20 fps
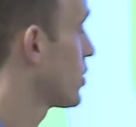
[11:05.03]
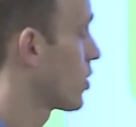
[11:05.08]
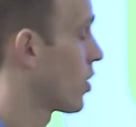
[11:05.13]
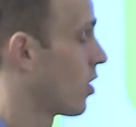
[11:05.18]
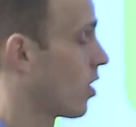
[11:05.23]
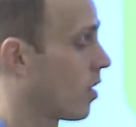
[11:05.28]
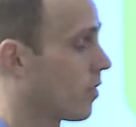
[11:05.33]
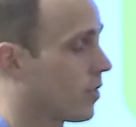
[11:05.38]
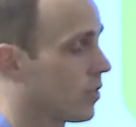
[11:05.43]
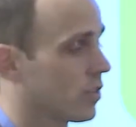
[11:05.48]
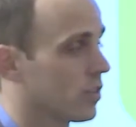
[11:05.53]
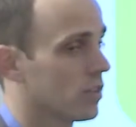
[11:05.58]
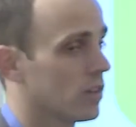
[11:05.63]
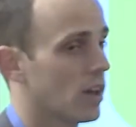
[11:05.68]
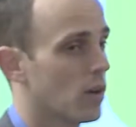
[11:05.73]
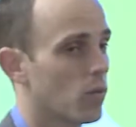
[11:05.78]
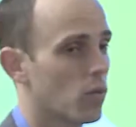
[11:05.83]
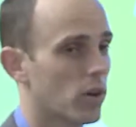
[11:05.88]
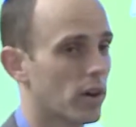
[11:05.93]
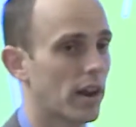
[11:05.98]
started off as a
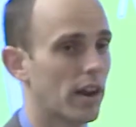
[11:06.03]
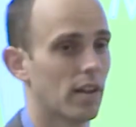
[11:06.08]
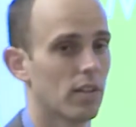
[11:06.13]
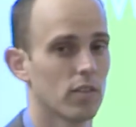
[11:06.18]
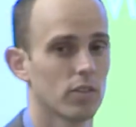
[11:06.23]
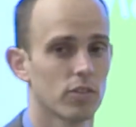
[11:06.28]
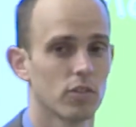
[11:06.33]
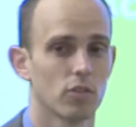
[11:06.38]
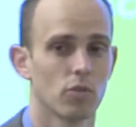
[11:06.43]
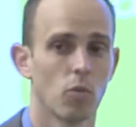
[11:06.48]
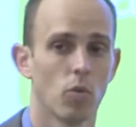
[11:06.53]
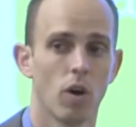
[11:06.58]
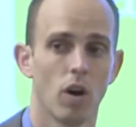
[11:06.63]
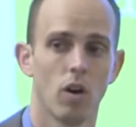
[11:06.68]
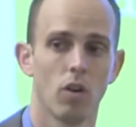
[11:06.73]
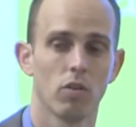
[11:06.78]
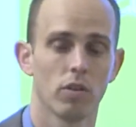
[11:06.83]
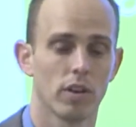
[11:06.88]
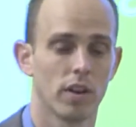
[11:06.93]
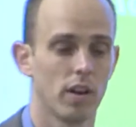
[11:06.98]
network analyst as
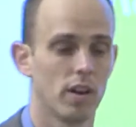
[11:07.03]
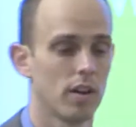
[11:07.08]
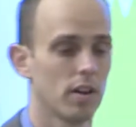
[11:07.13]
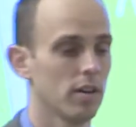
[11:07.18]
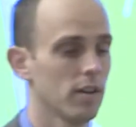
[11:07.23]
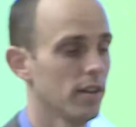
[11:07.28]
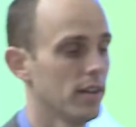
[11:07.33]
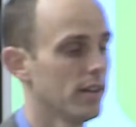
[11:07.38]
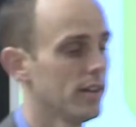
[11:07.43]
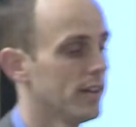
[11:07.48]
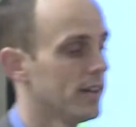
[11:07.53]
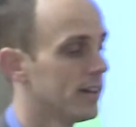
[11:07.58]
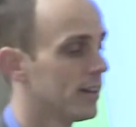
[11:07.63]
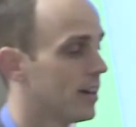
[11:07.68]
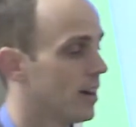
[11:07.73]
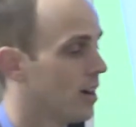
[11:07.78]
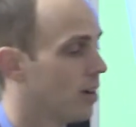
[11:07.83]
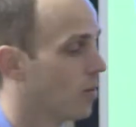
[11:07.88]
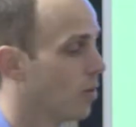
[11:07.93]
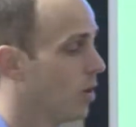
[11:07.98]
well here.
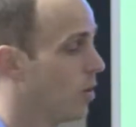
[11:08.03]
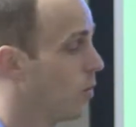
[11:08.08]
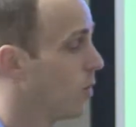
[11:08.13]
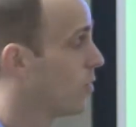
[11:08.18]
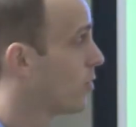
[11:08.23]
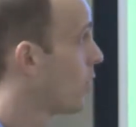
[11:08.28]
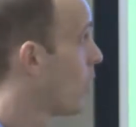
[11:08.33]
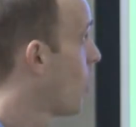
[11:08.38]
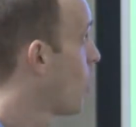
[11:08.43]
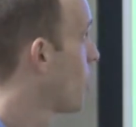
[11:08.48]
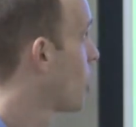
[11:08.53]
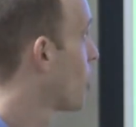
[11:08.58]
Uh, we fall